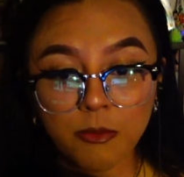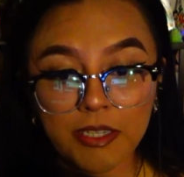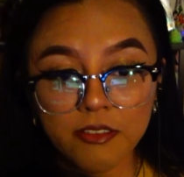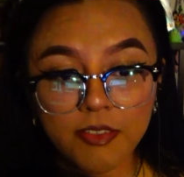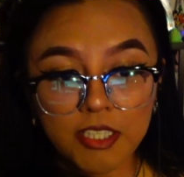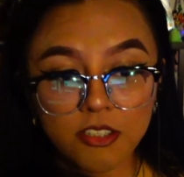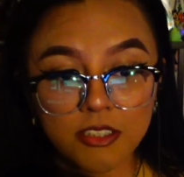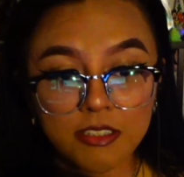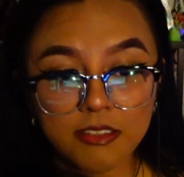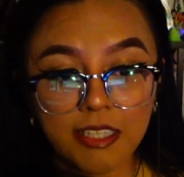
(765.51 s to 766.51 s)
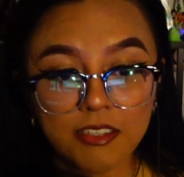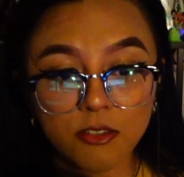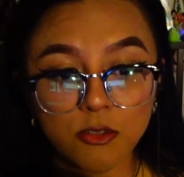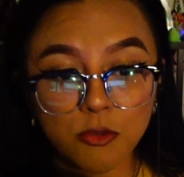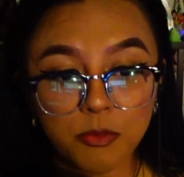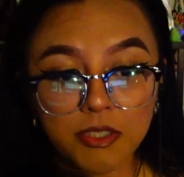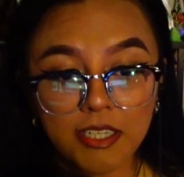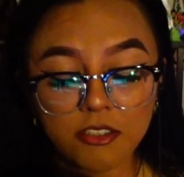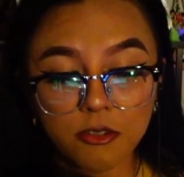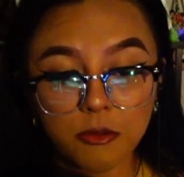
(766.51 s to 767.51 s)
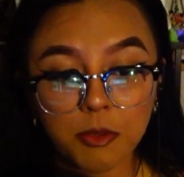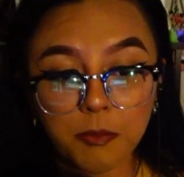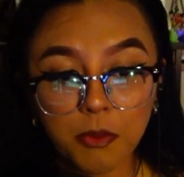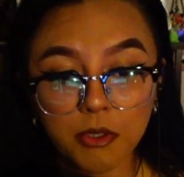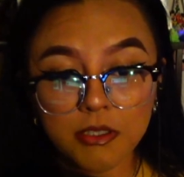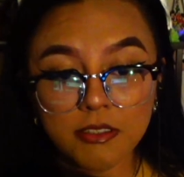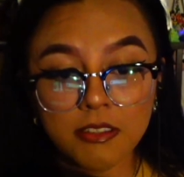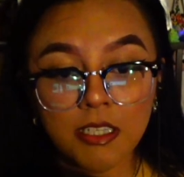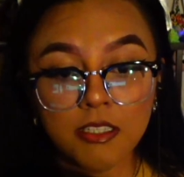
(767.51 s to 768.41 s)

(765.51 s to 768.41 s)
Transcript: renovations that supernatural reports